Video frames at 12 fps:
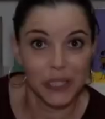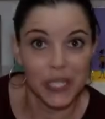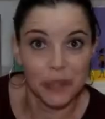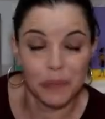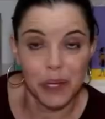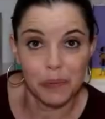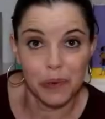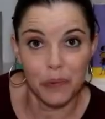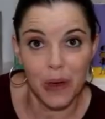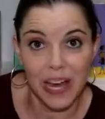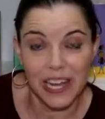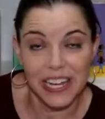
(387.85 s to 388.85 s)
tip number
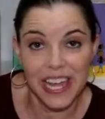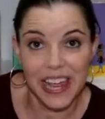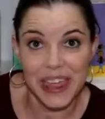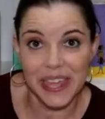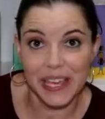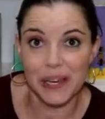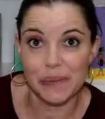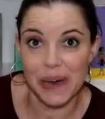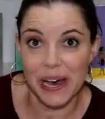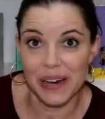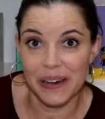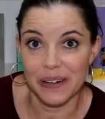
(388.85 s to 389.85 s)
1, think
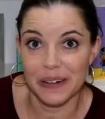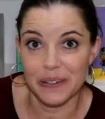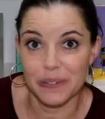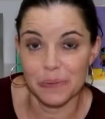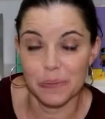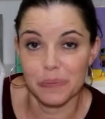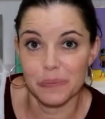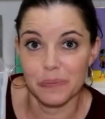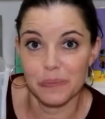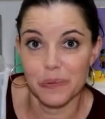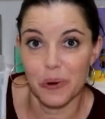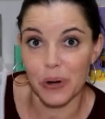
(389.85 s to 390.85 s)
about
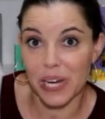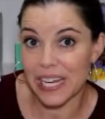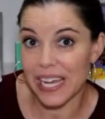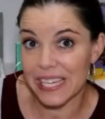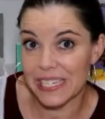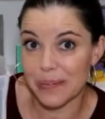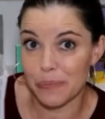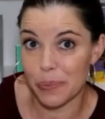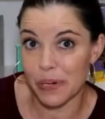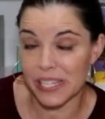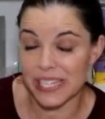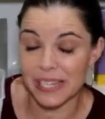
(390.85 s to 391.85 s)
organizing
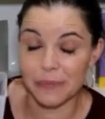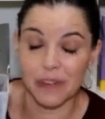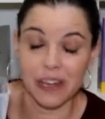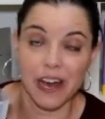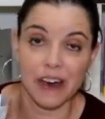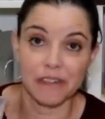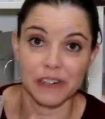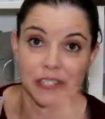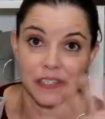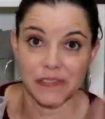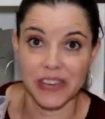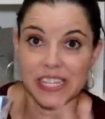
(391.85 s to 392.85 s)
books
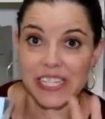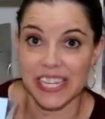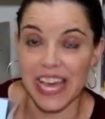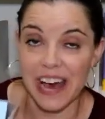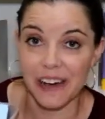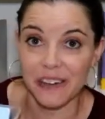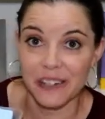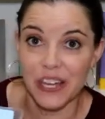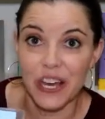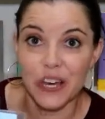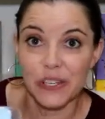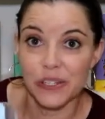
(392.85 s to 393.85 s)
covers facing out
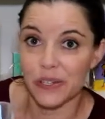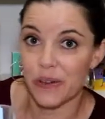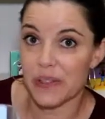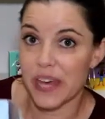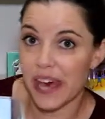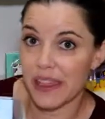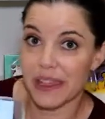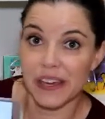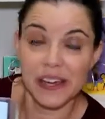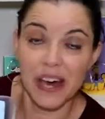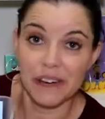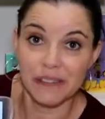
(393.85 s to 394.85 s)
so that the
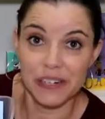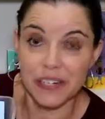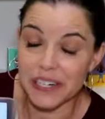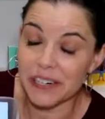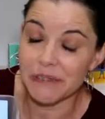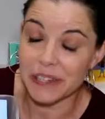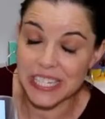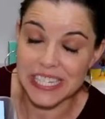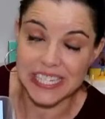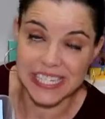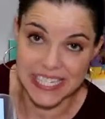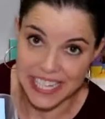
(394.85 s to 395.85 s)
cover really
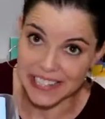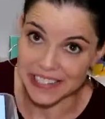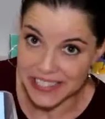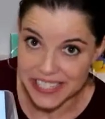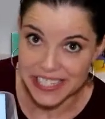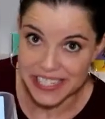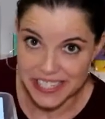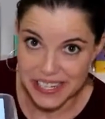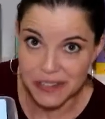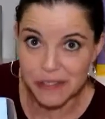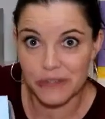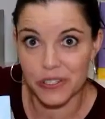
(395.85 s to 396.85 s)
sells
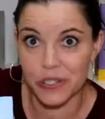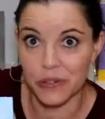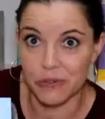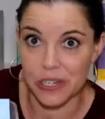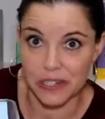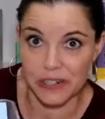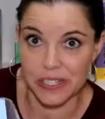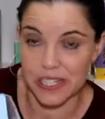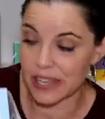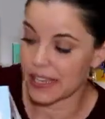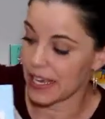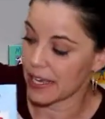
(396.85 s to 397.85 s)
itself to readers,
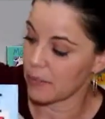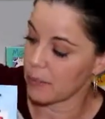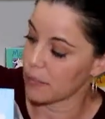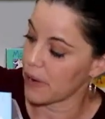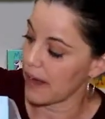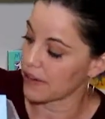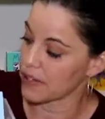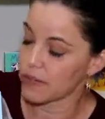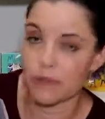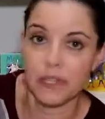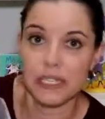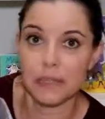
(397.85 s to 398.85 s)
that they can browse
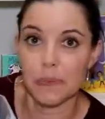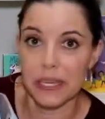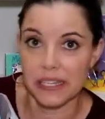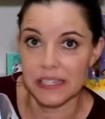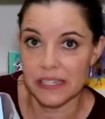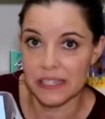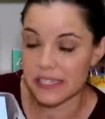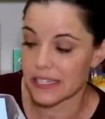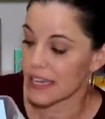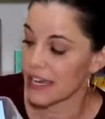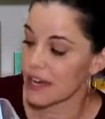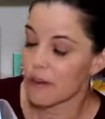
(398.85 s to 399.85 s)
through these bins
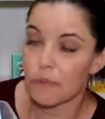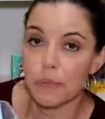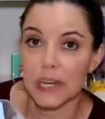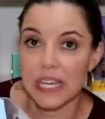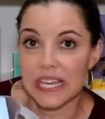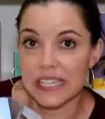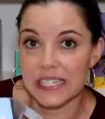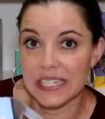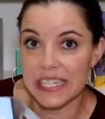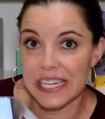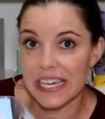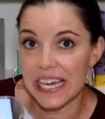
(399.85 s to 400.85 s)
pretty
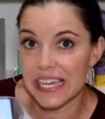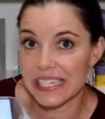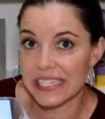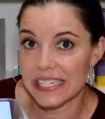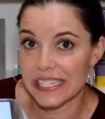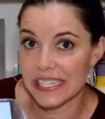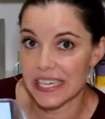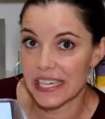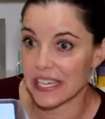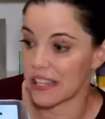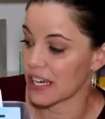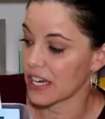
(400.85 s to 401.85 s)
easily and
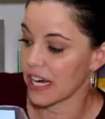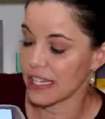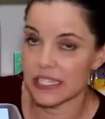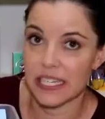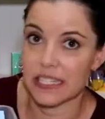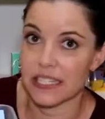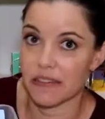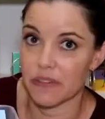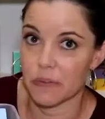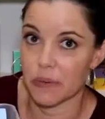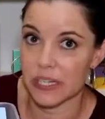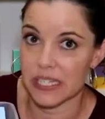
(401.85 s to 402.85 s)
see the contents of the
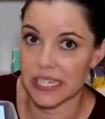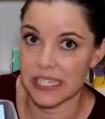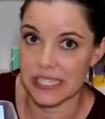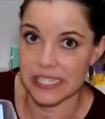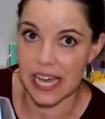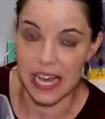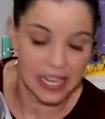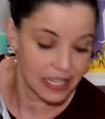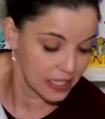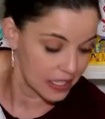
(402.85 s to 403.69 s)
books inside.